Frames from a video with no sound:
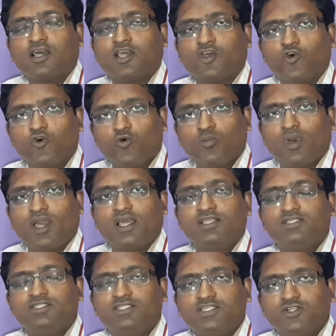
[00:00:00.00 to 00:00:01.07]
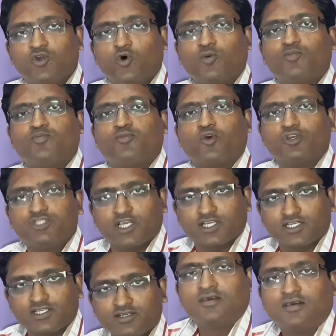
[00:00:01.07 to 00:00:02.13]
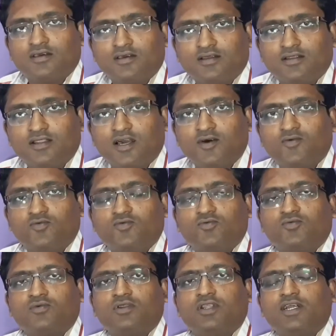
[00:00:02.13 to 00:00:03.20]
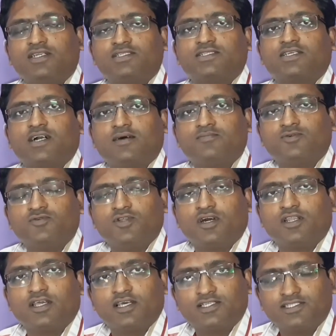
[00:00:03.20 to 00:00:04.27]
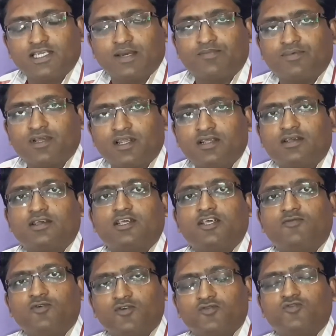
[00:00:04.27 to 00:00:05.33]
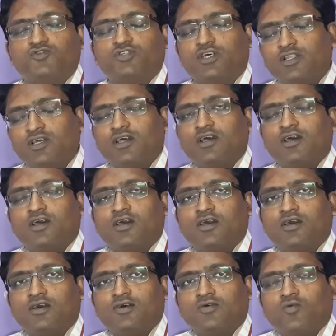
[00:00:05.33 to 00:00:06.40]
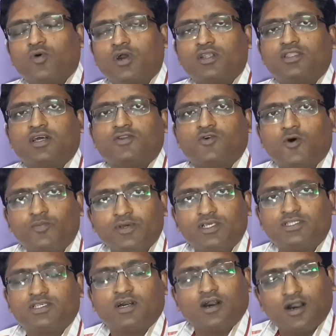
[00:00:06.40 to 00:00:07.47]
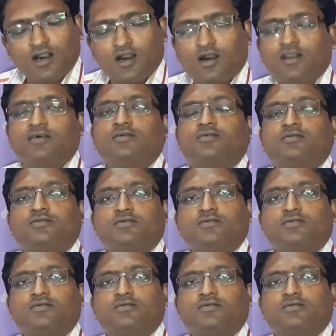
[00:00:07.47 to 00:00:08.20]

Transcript: Human Genome Project. Now let's come to the next chapter, evolution, where the topics are